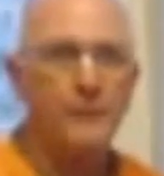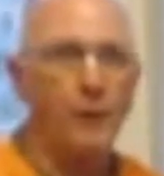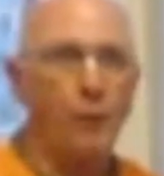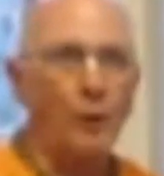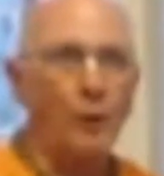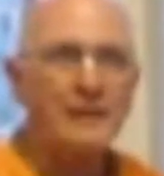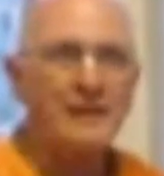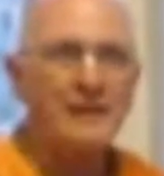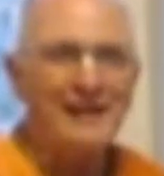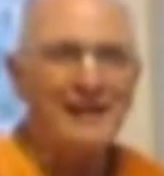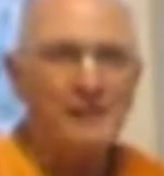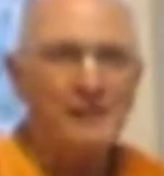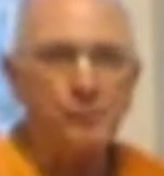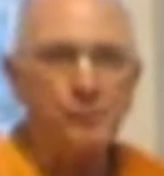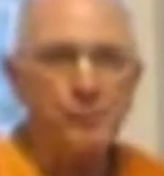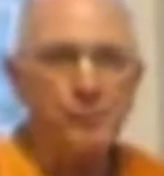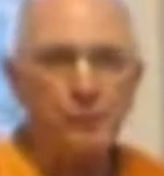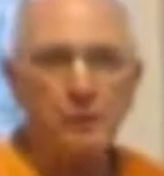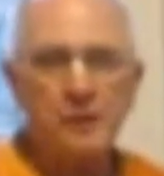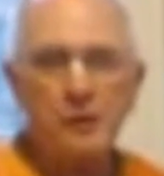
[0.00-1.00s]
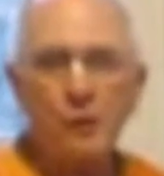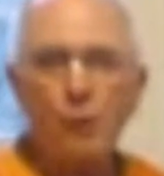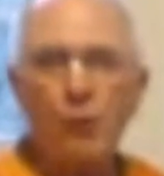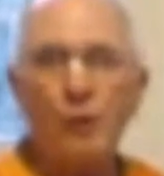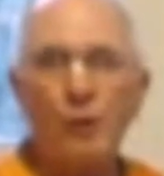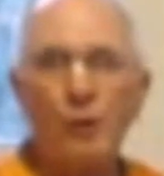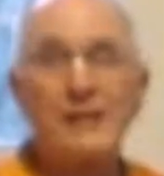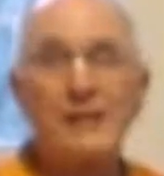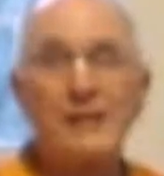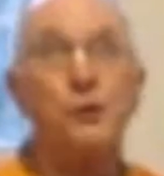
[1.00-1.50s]
What kind of purity?
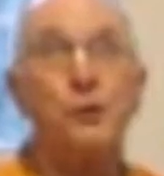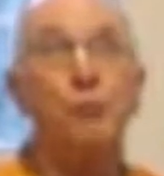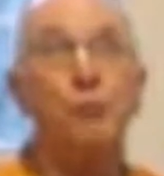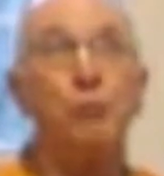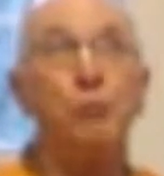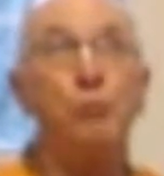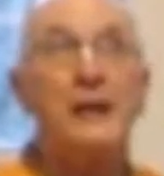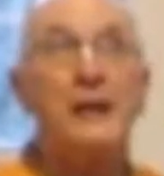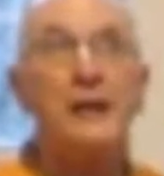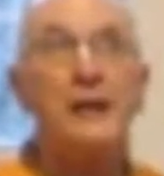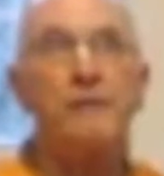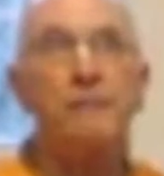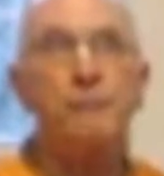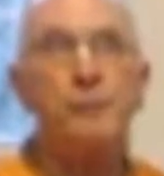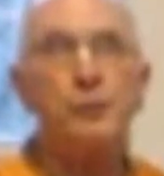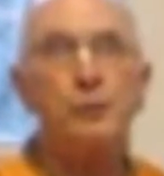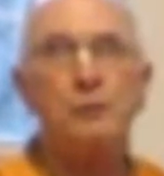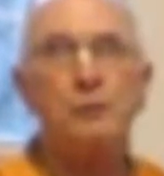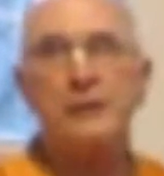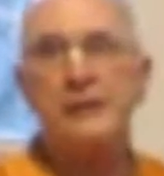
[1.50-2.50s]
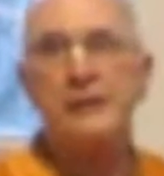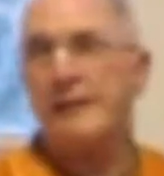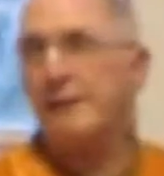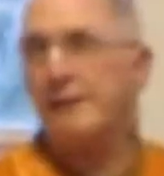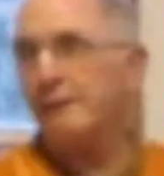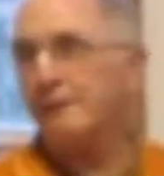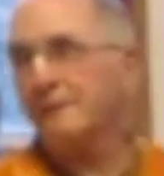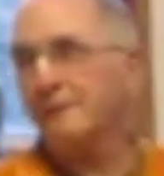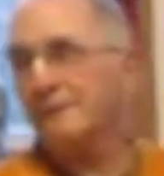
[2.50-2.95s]
What degree of purity?